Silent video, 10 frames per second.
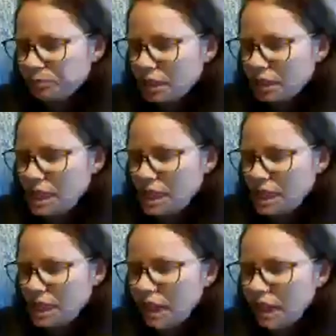10
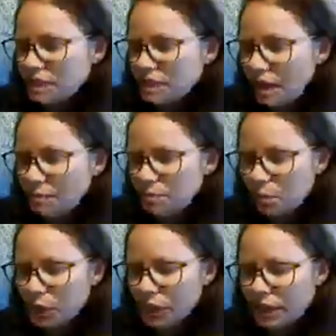other agents now
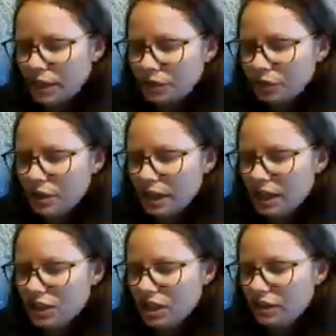poured in through the
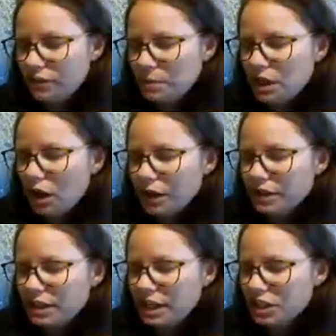kitchen from a guard
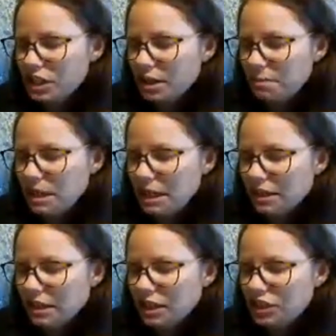station
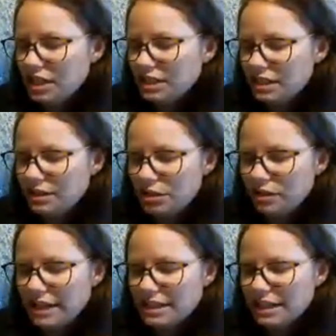immediately adjacent to the
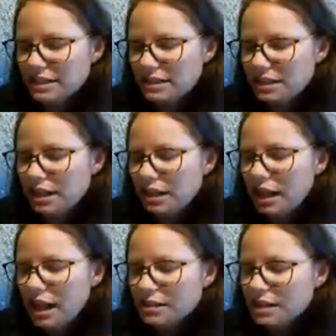residence,
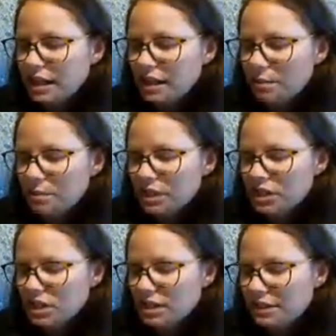taking up
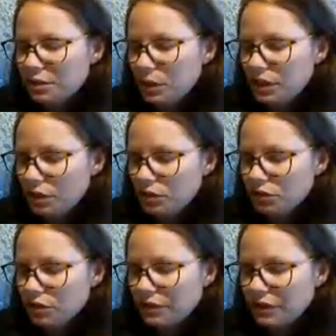positions at the windows
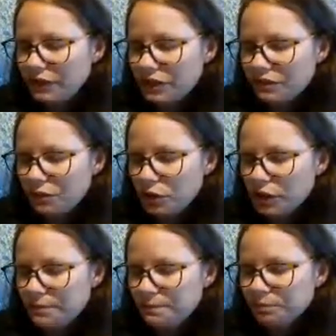throughout the first
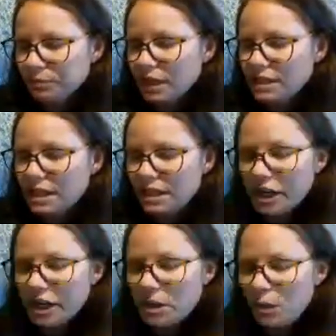floor. Sinclair,
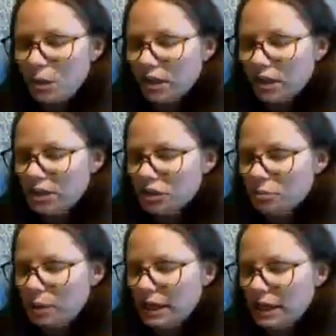
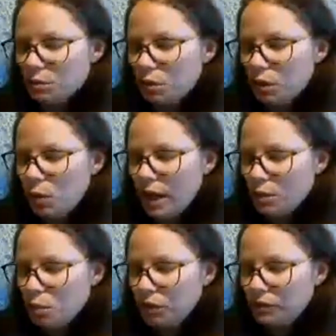meanwhile, hit two
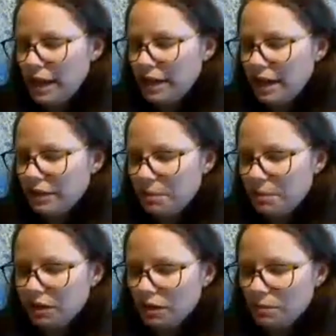buttons, one white, one
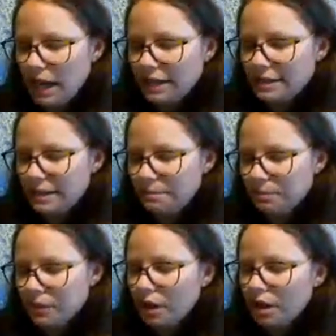red, on the panel
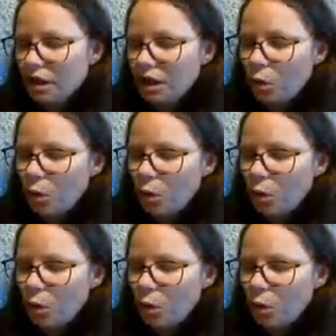behind him.